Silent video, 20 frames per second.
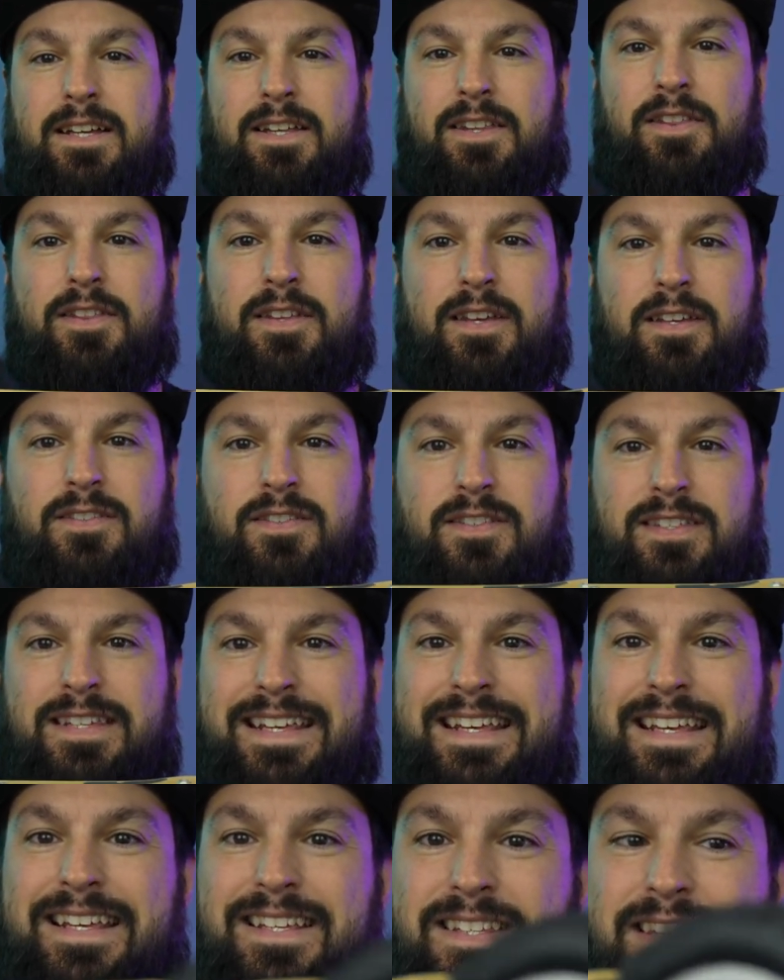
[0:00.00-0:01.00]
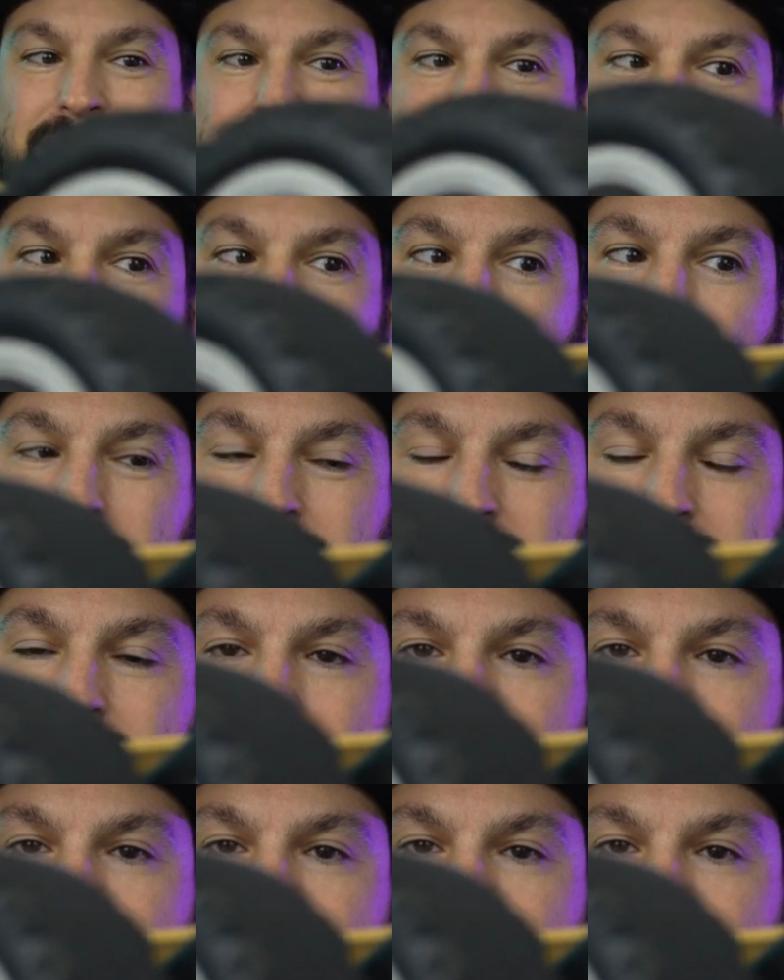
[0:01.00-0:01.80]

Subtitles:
this is the Hoyt